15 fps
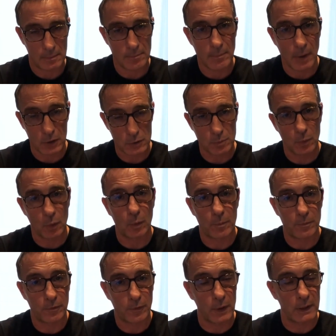much more
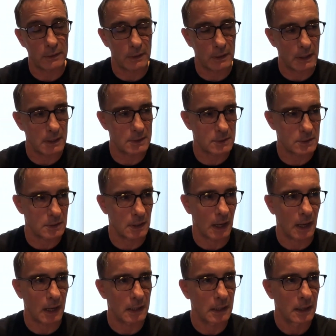fully than it is
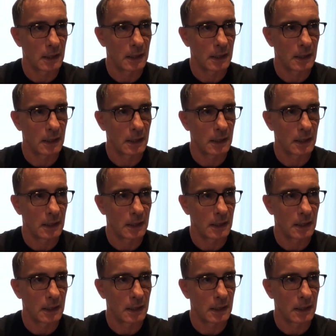today.